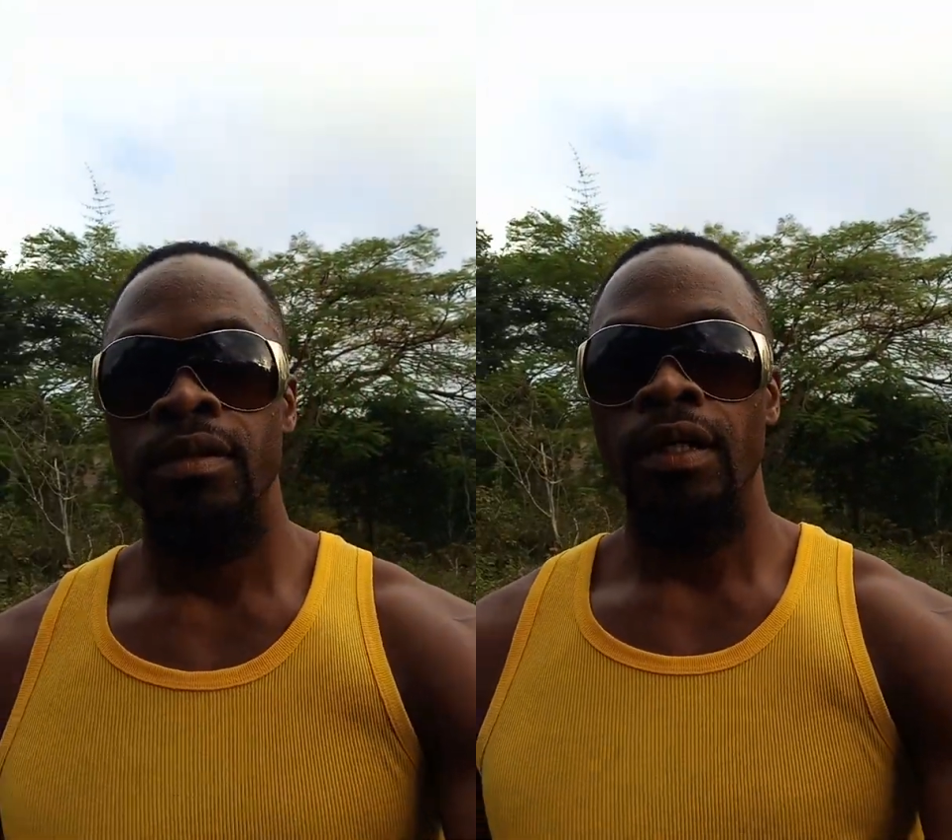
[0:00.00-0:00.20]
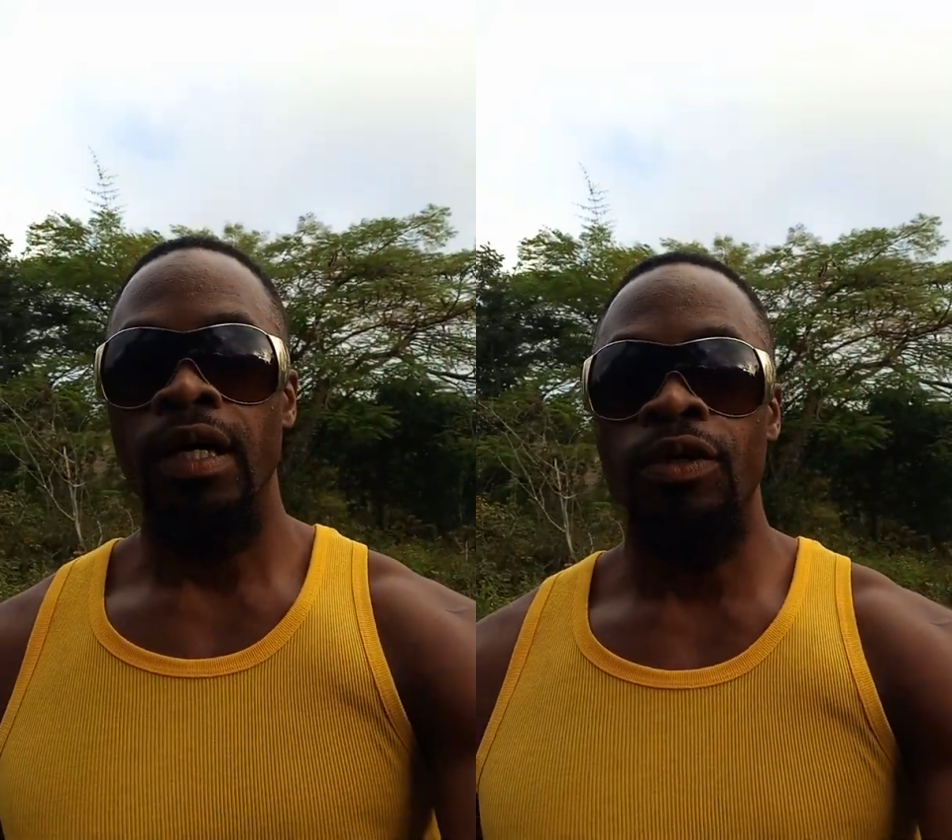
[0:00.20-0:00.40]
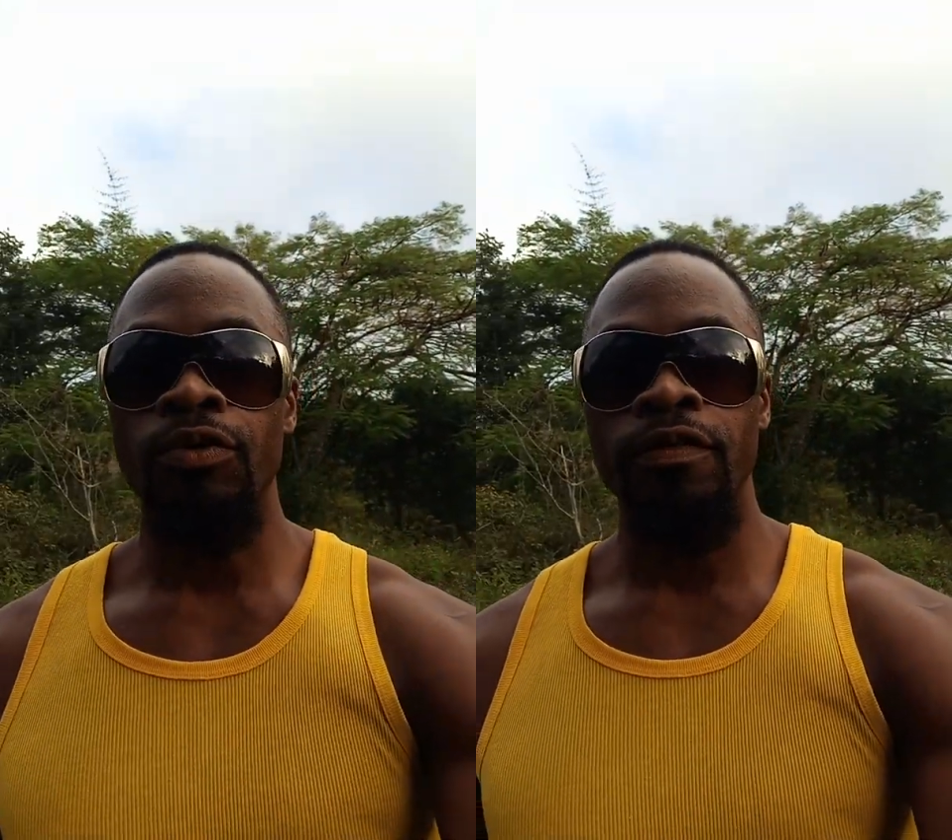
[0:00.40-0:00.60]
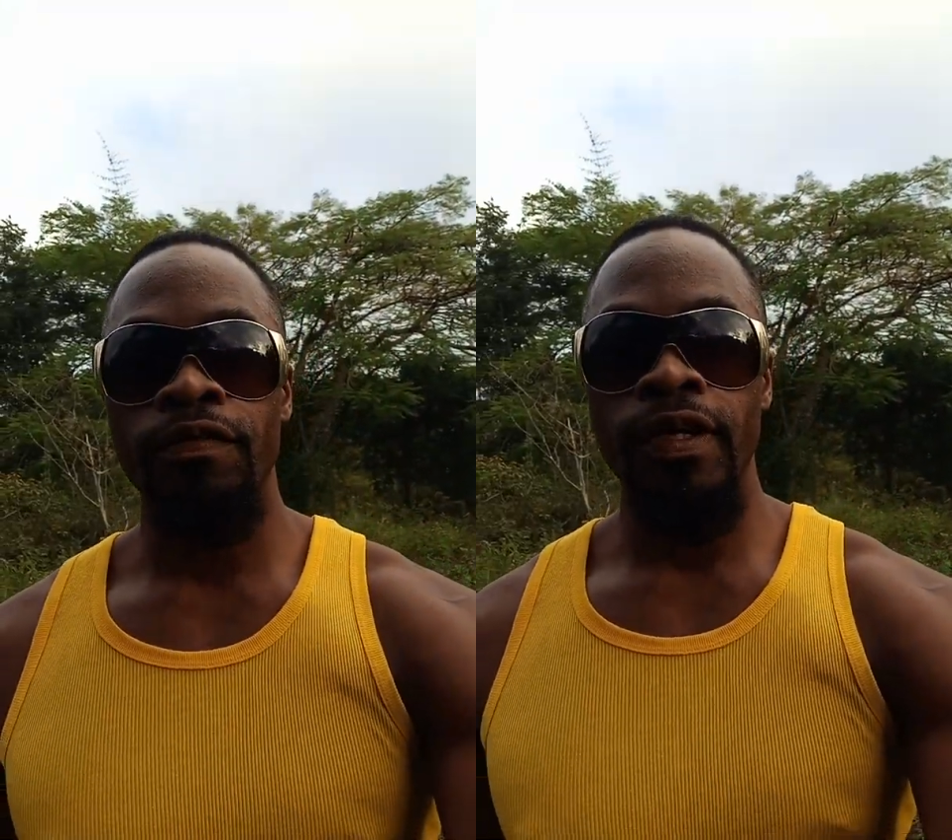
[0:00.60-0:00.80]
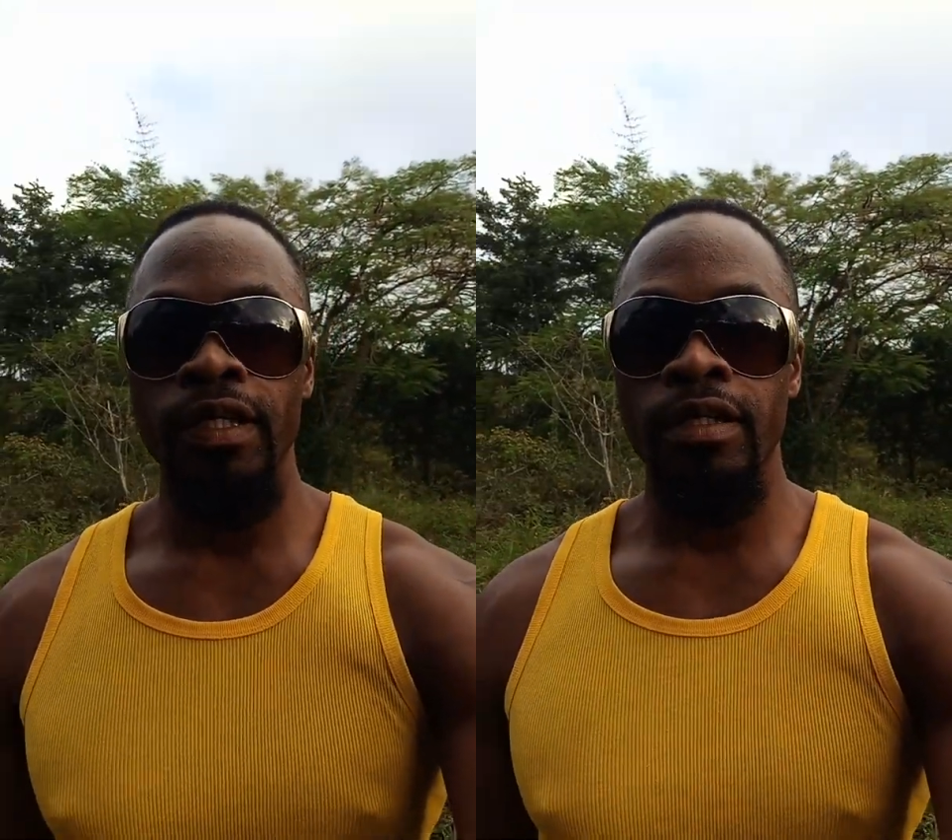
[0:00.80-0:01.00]
I couldn't
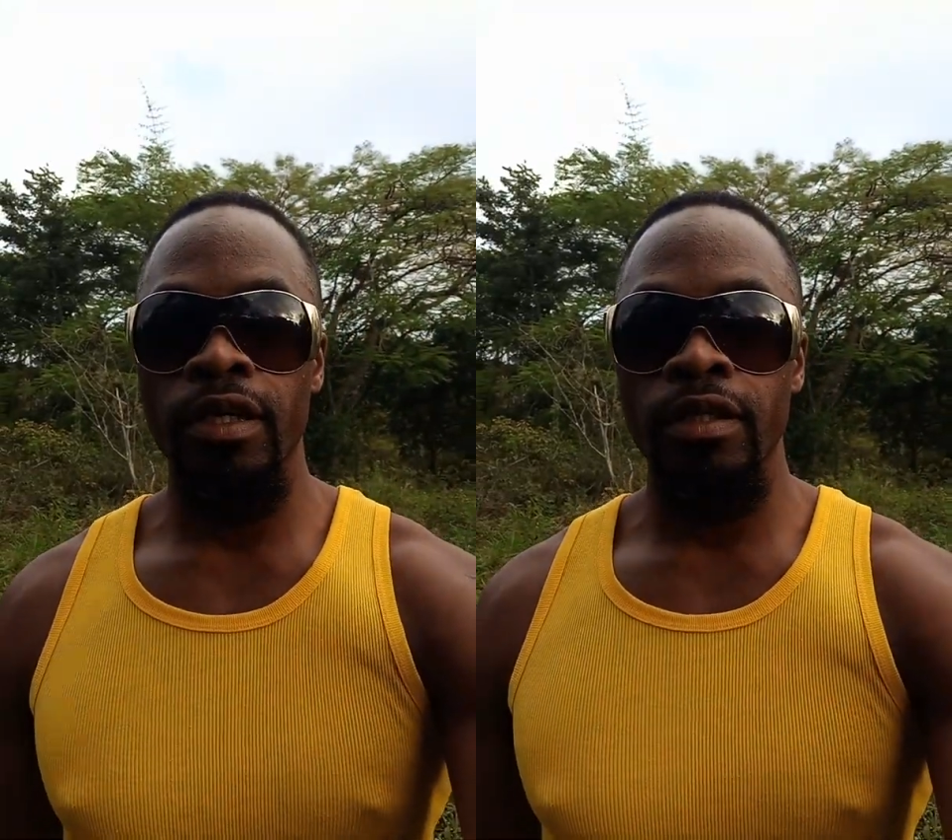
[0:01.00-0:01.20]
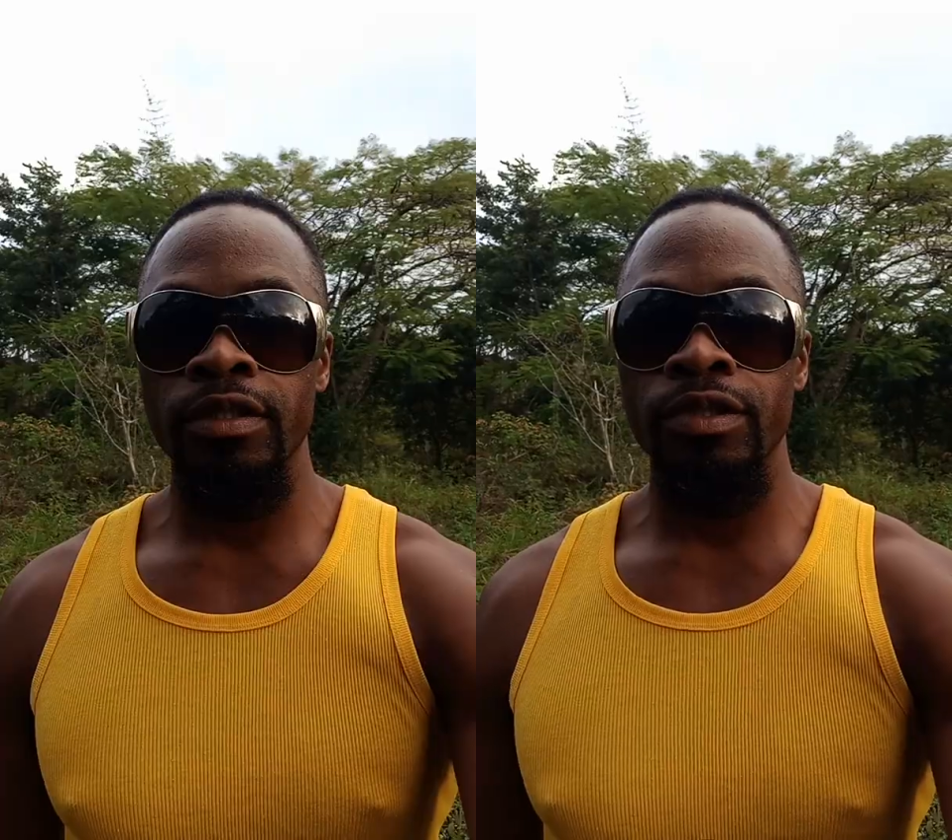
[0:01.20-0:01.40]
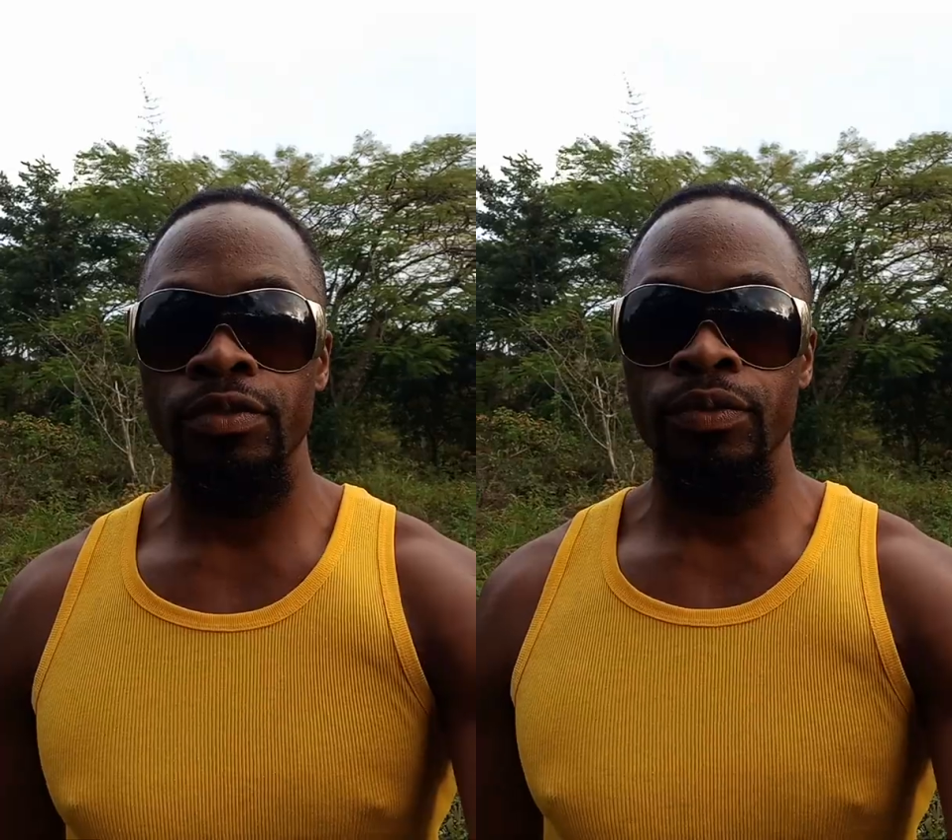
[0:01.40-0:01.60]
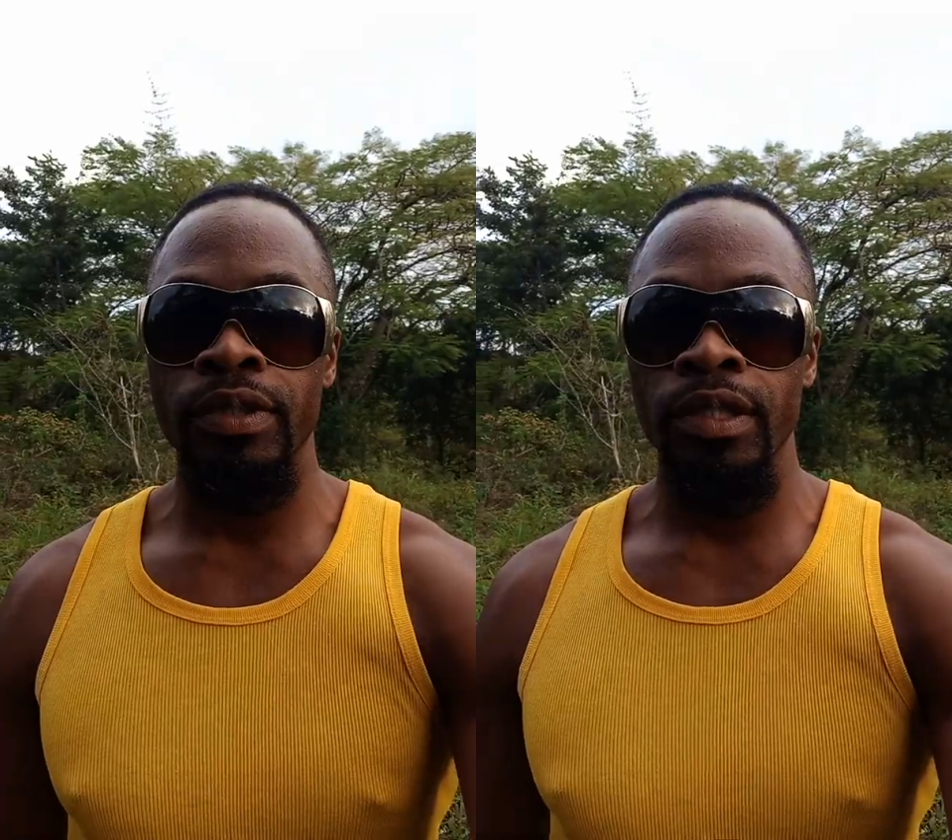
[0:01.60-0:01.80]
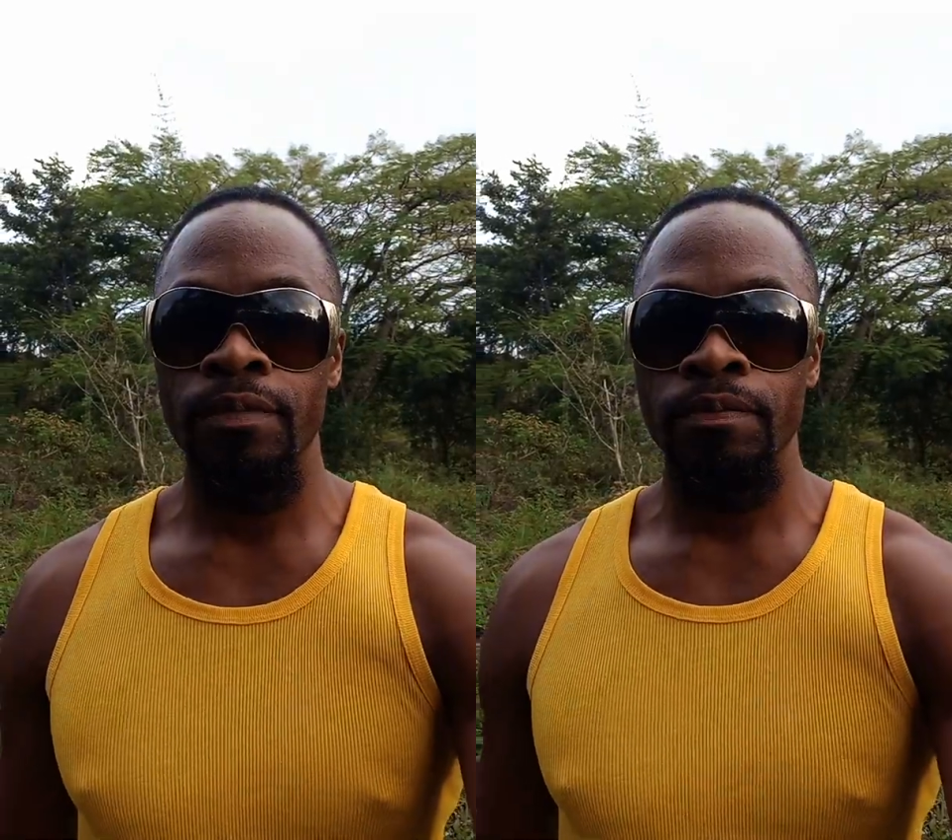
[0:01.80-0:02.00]
find her Tuesday.